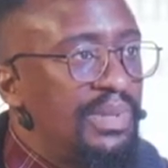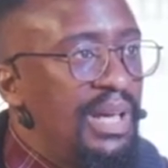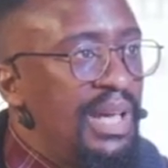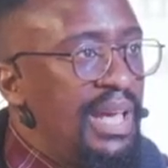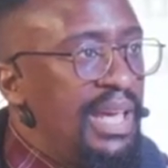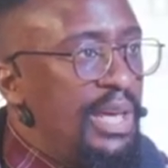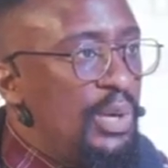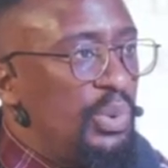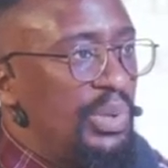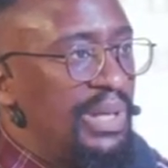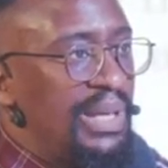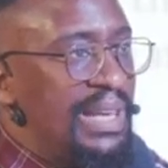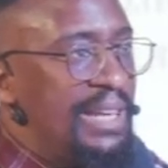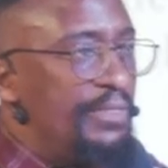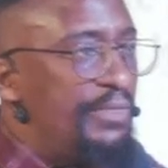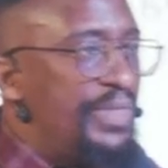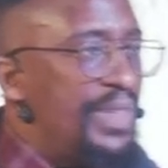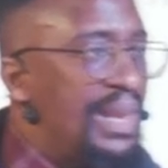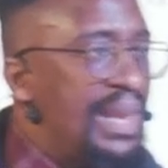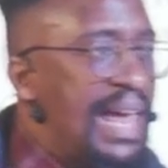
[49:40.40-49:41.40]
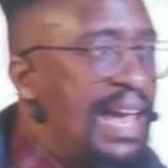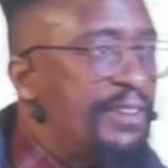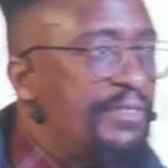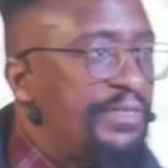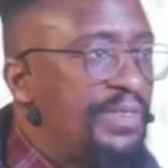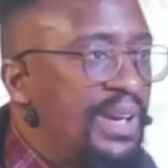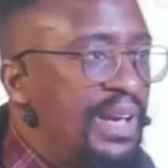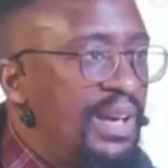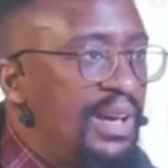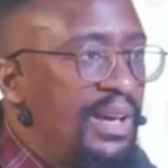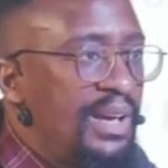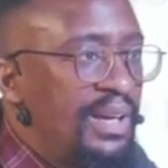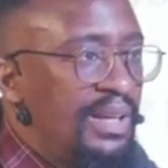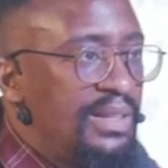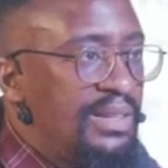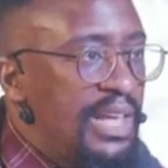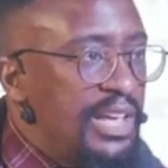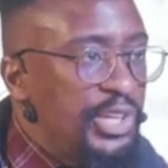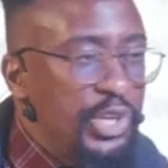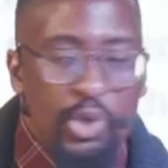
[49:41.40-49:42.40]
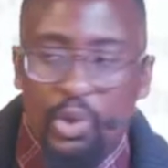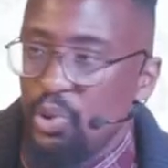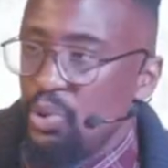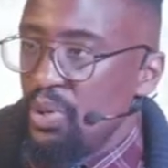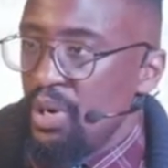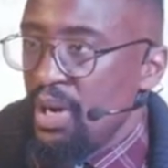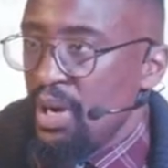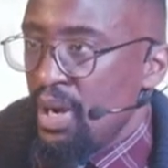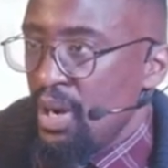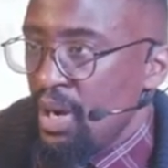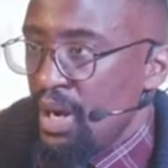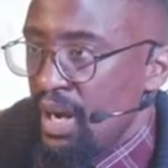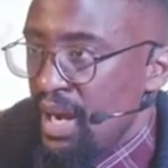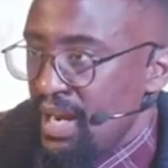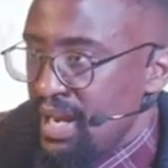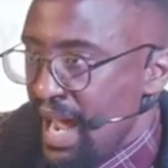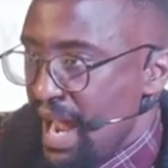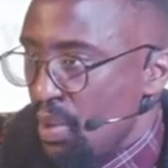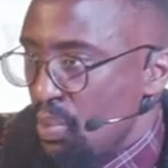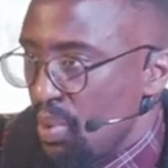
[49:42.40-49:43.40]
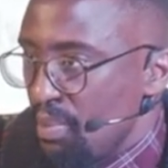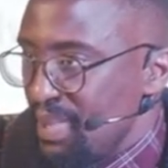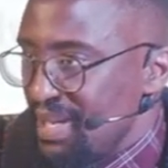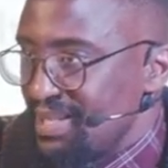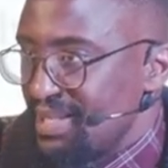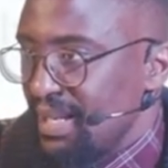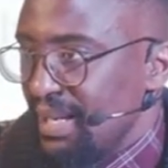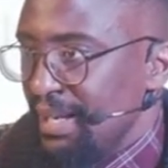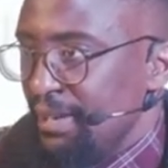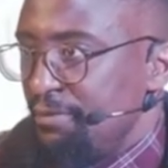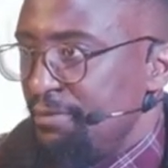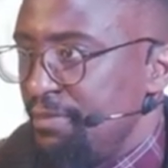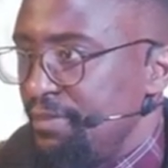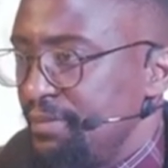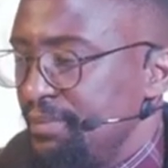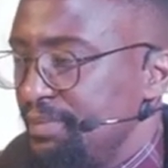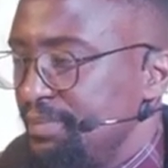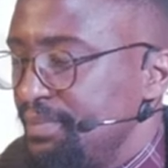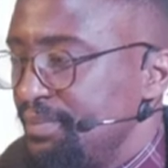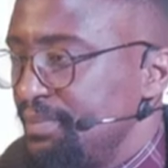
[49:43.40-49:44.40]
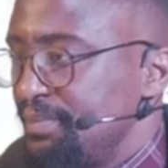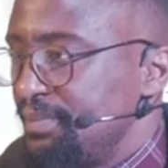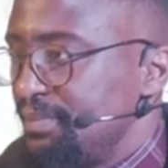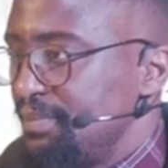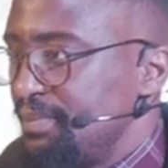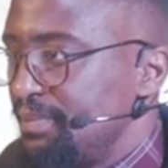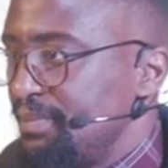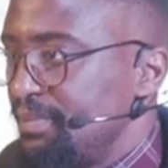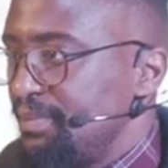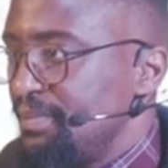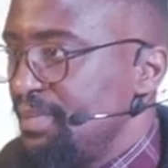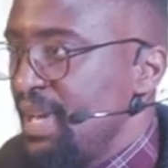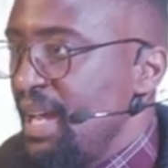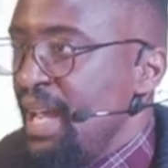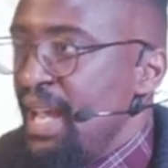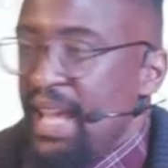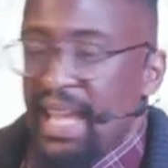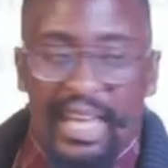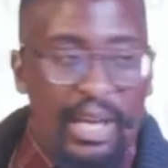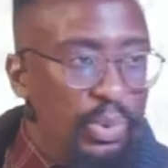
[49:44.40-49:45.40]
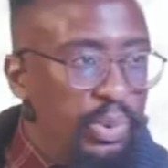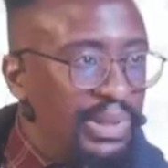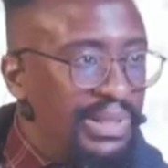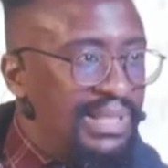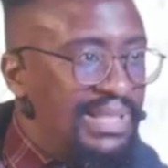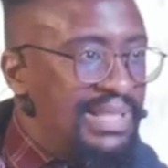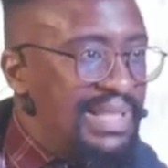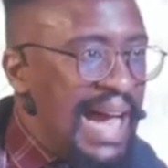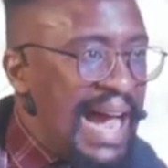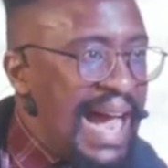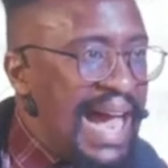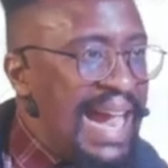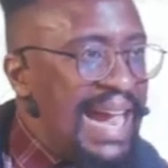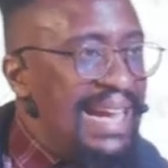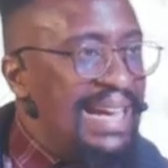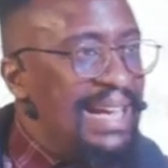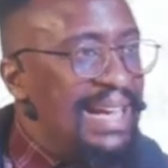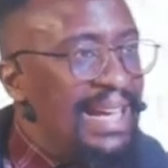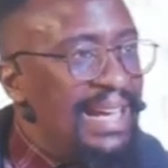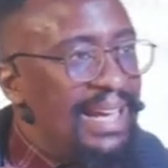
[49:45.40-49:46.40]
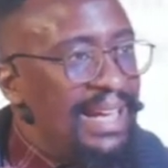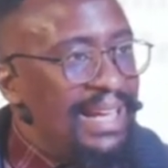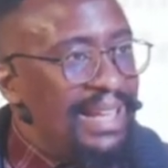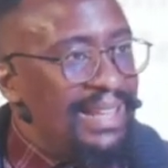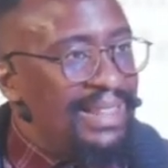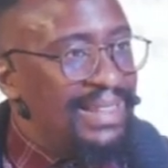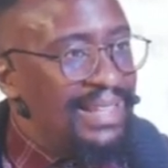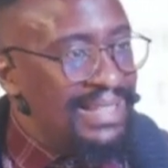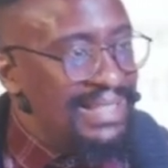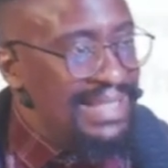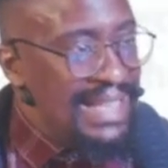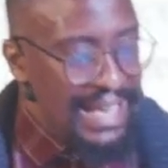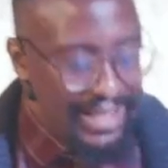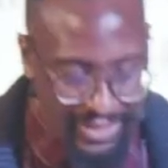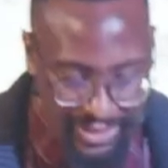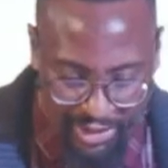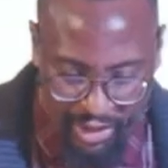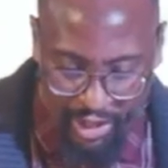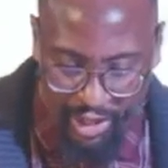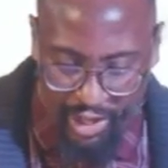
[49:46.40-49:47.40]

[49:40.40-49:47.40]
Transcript: He will live the life that you and I were meant to live. He will die the death, the,